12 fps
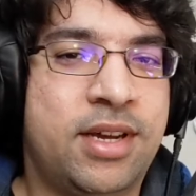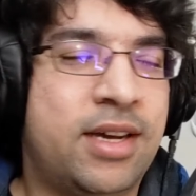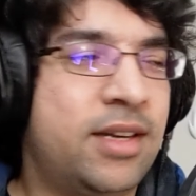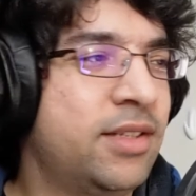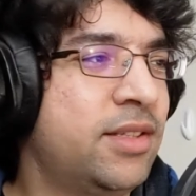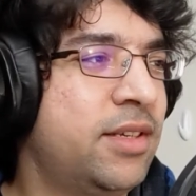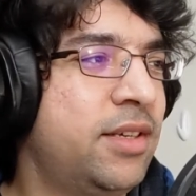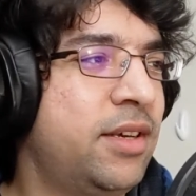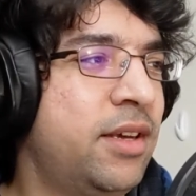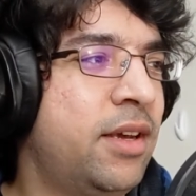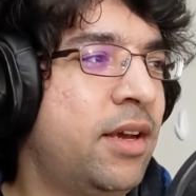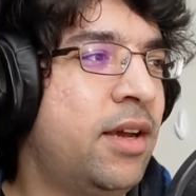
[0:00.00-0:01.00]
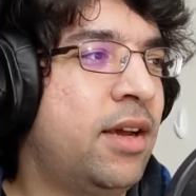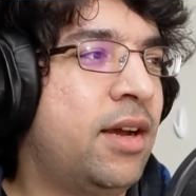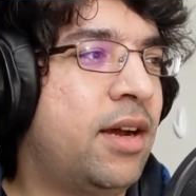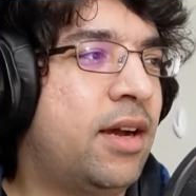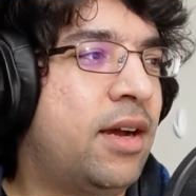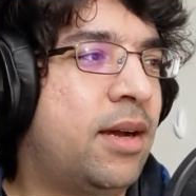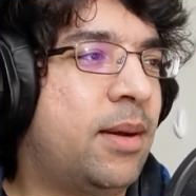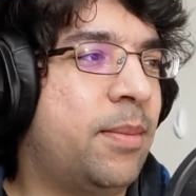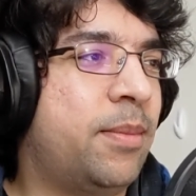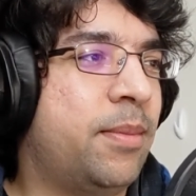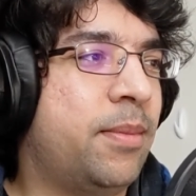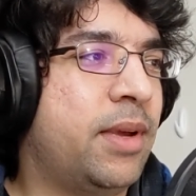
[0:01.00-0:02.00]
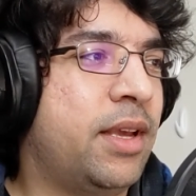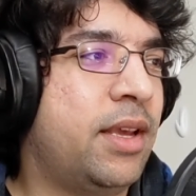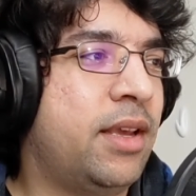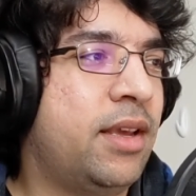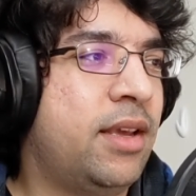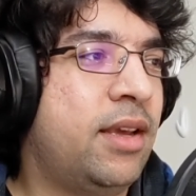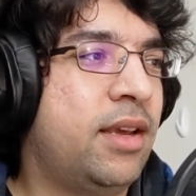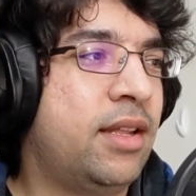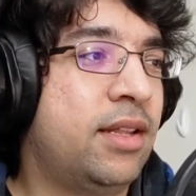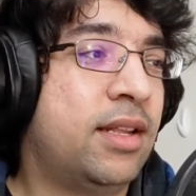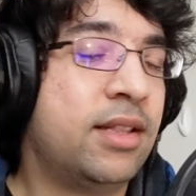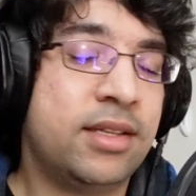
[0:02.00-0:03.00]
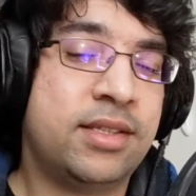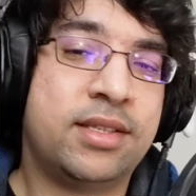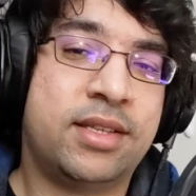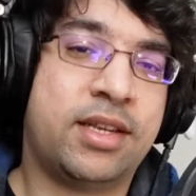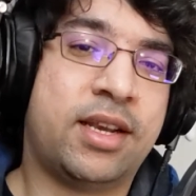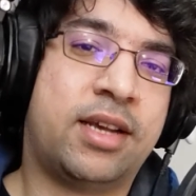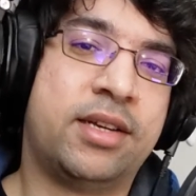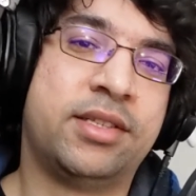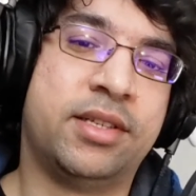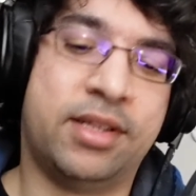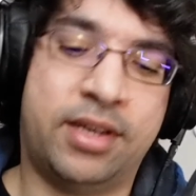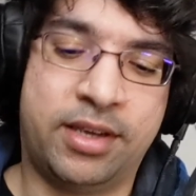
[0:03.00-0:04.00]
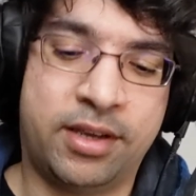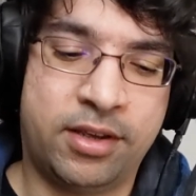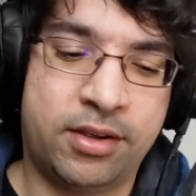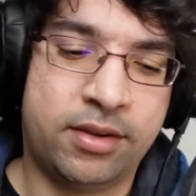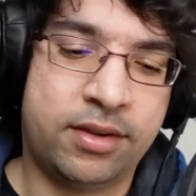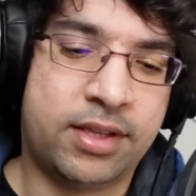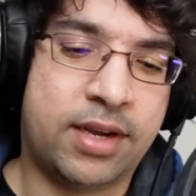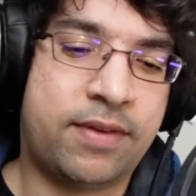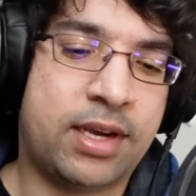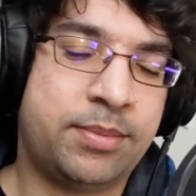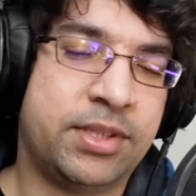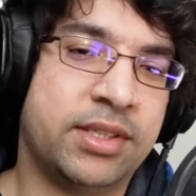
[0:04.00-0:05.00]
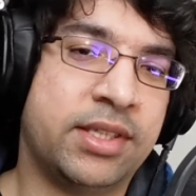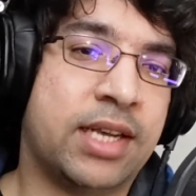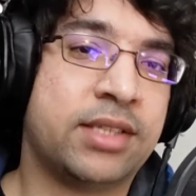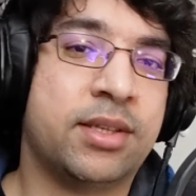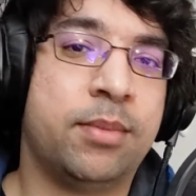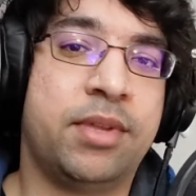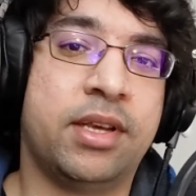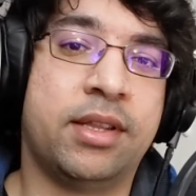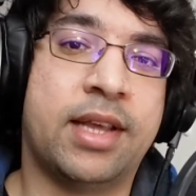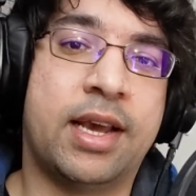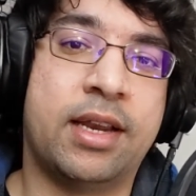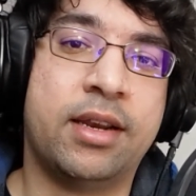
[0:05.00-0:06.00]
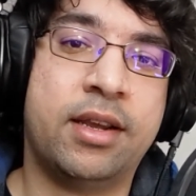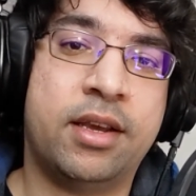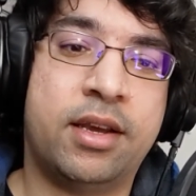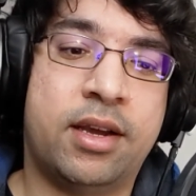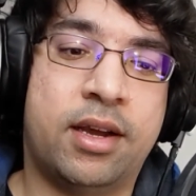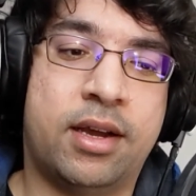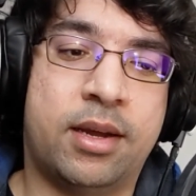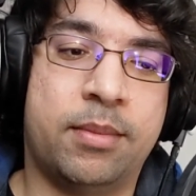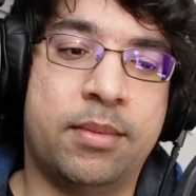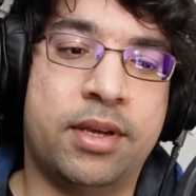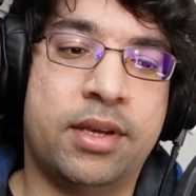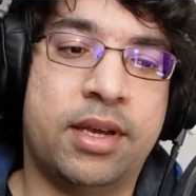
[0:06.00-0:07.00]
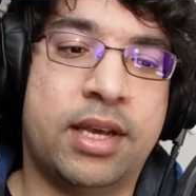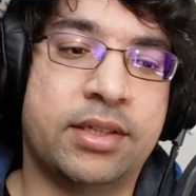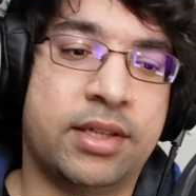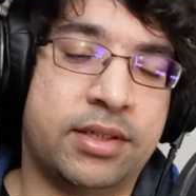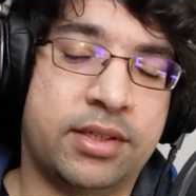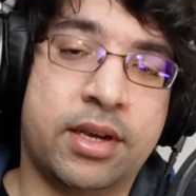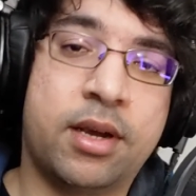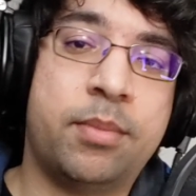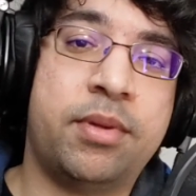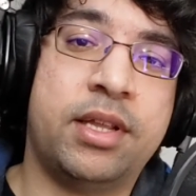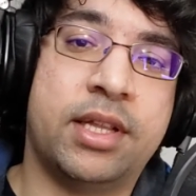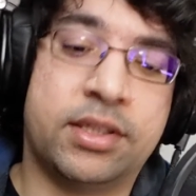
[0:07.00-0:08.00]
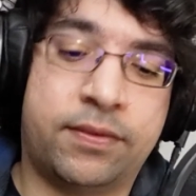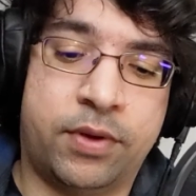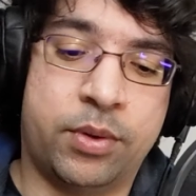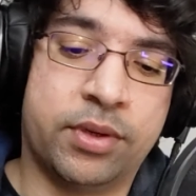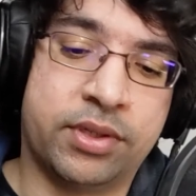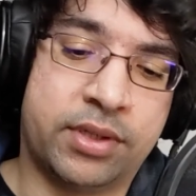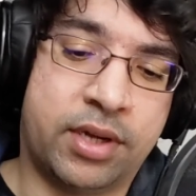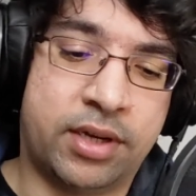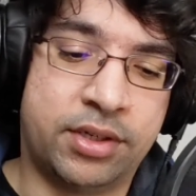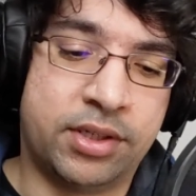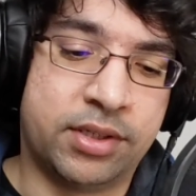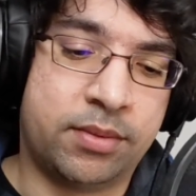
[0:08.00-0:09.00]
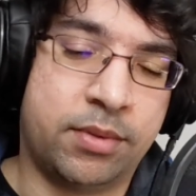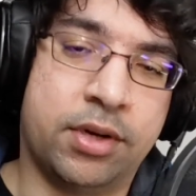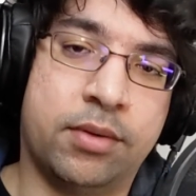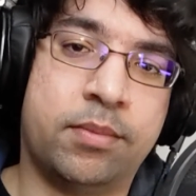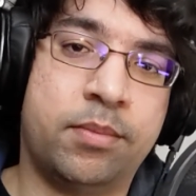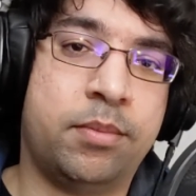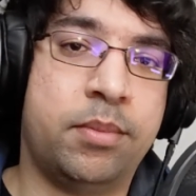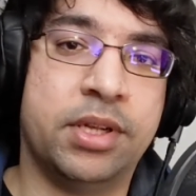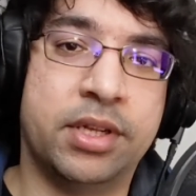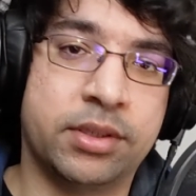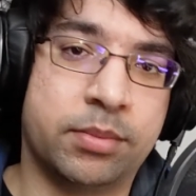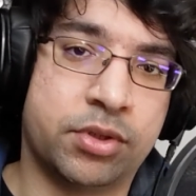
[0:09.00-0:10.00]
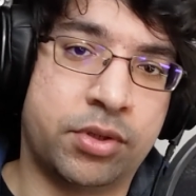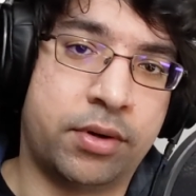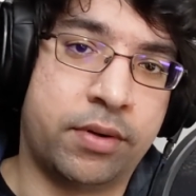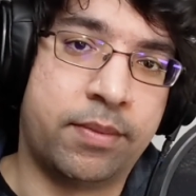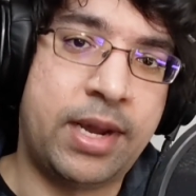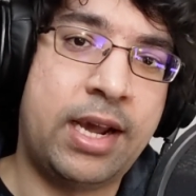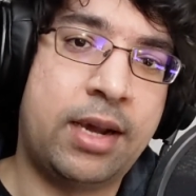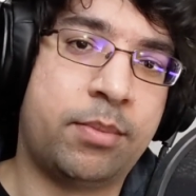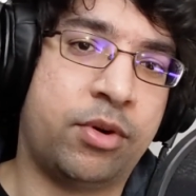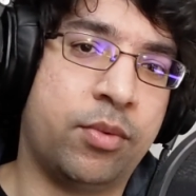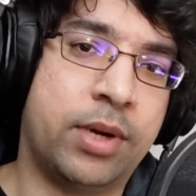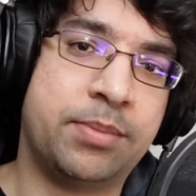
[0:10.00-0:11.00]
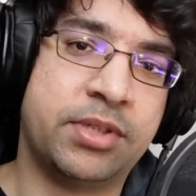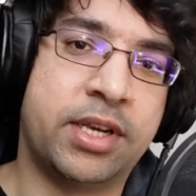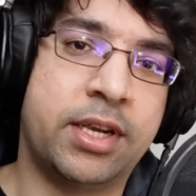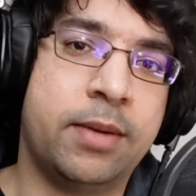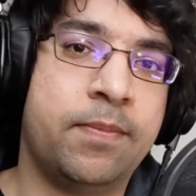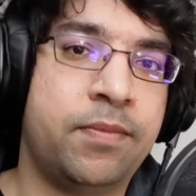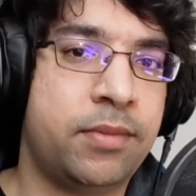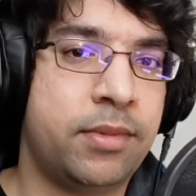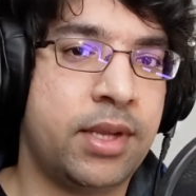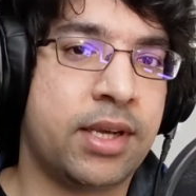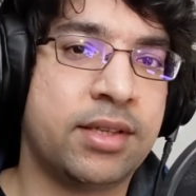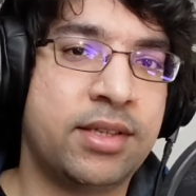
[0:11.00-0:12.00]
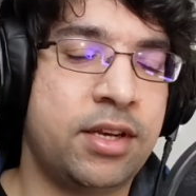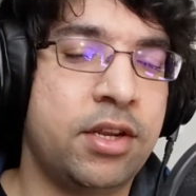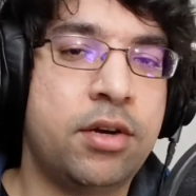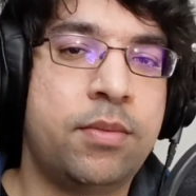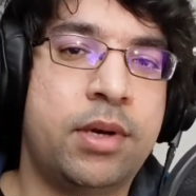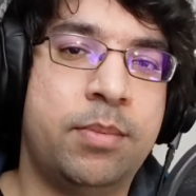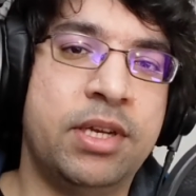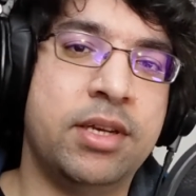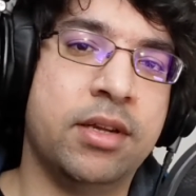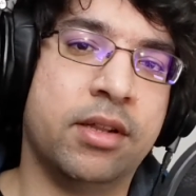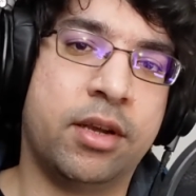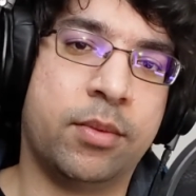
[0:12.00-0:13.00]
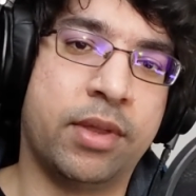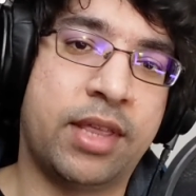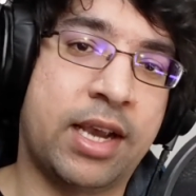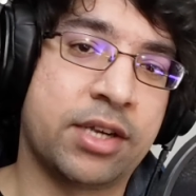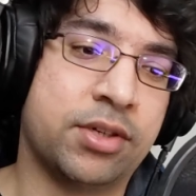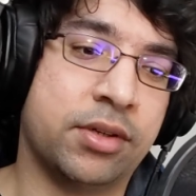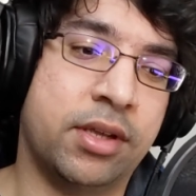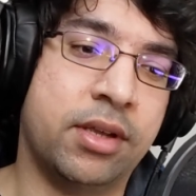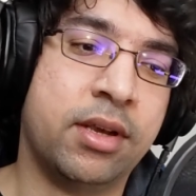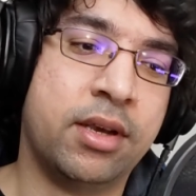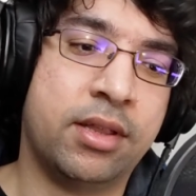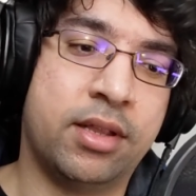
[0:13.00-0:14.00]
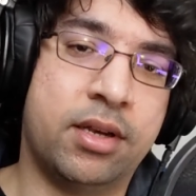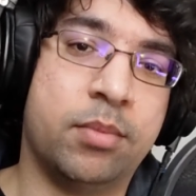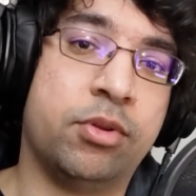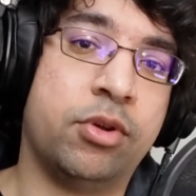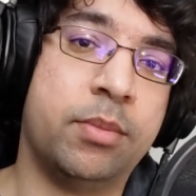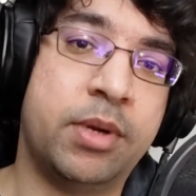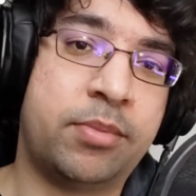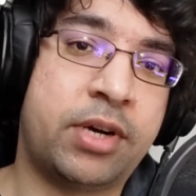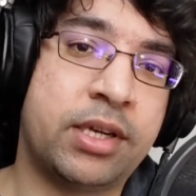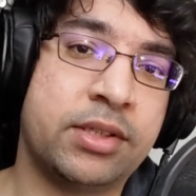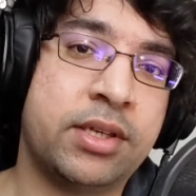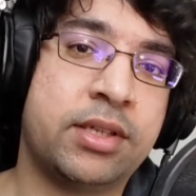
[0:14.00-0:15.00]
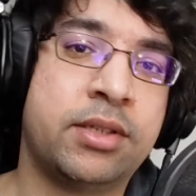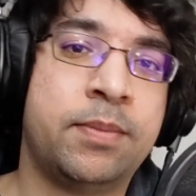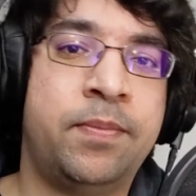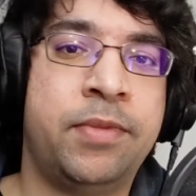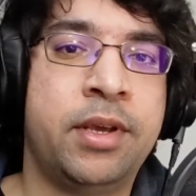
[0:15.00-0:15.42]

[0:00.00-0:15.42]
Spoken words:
Honestly. And this is like honestly like DevOps is not something that as a company that's focused on just building some sort of app or website. Like I said, you don't want to be dealing with actually the deployment process.